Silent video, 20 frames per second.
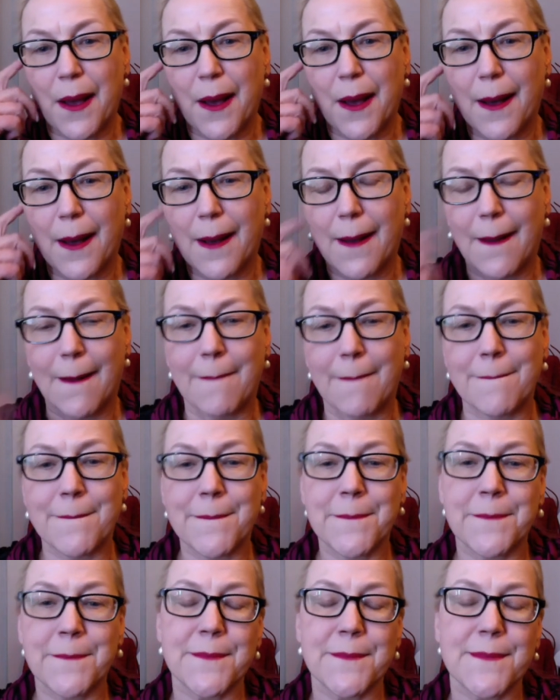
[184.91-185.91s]

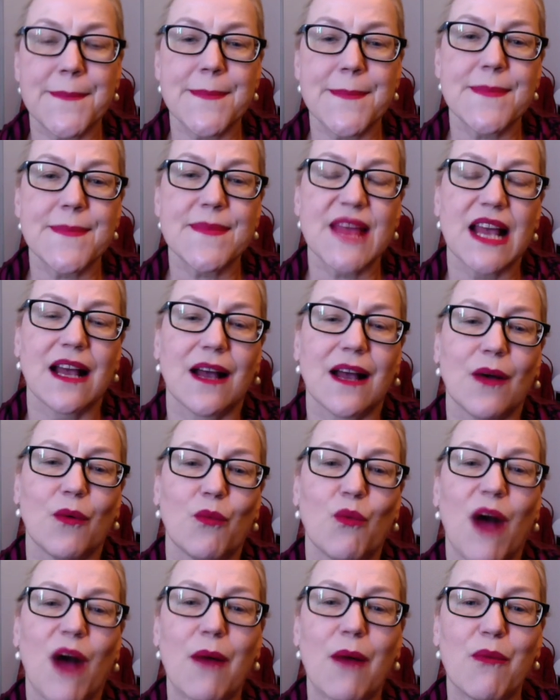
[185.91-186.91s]

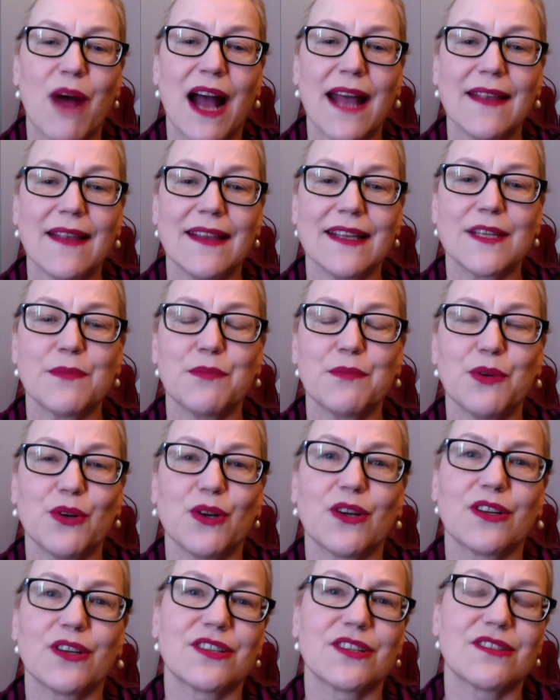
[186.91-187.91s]
Why this
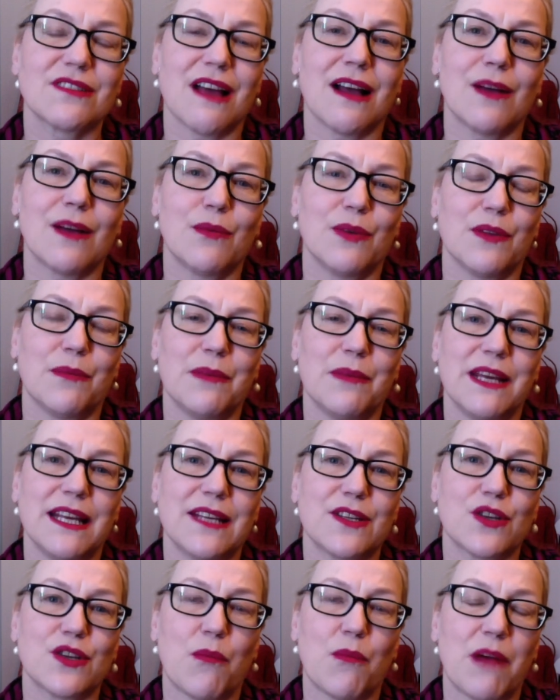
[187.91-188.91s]
book stuck with me
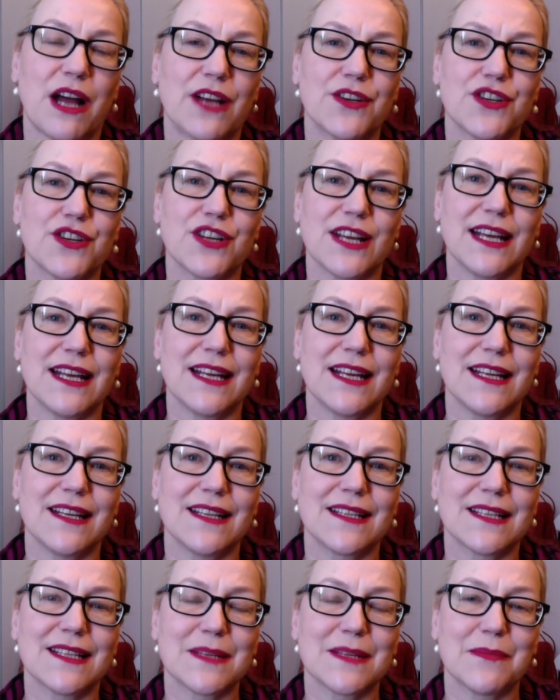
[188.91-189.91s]
so much
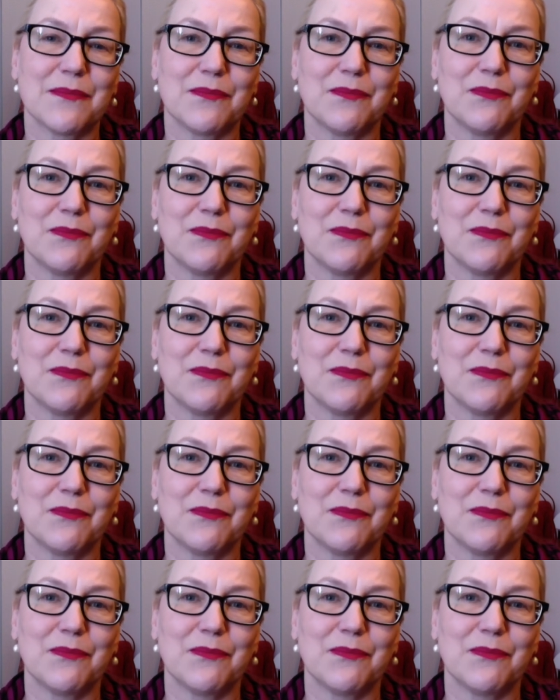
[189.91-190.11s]
is